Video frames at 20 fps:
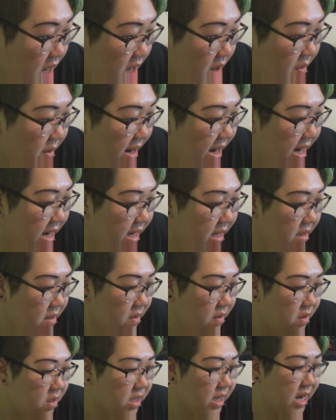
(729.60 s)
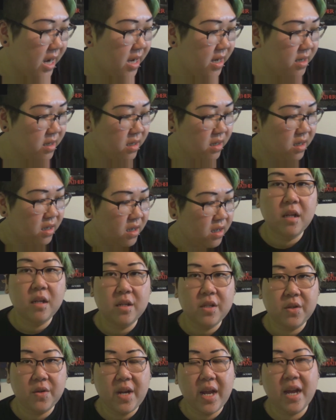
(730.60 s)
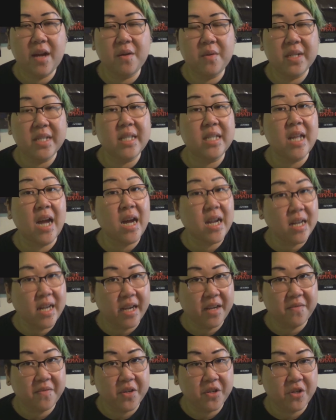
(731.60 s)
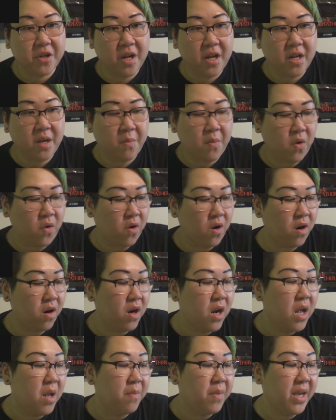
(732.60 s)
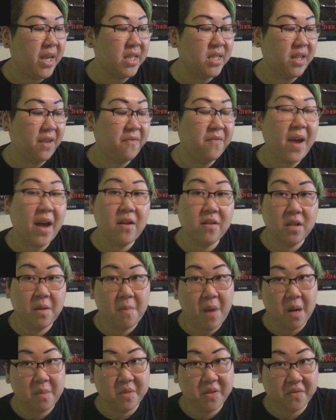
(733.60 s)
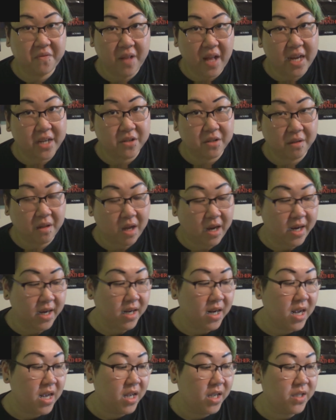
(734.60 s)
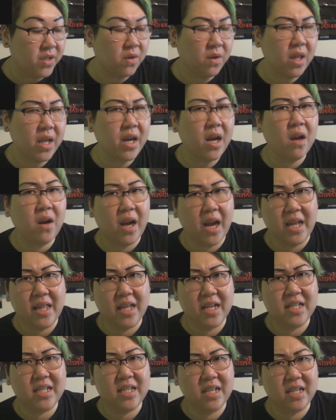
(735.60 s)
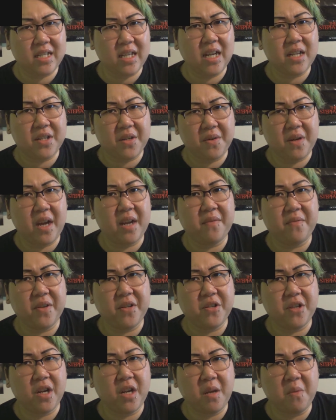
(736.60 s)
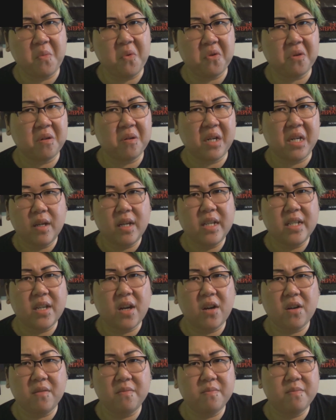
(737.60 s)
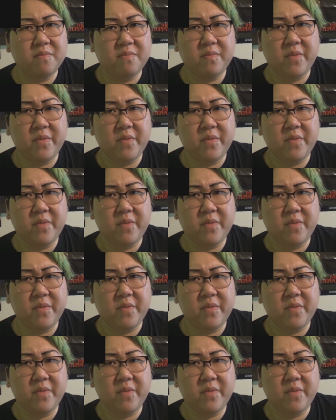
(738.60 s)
Oh wait, hold on. So now it's not night vision anymore because they found the mom's flashlight. So they're like, okay, let's not do night vision anymore because our,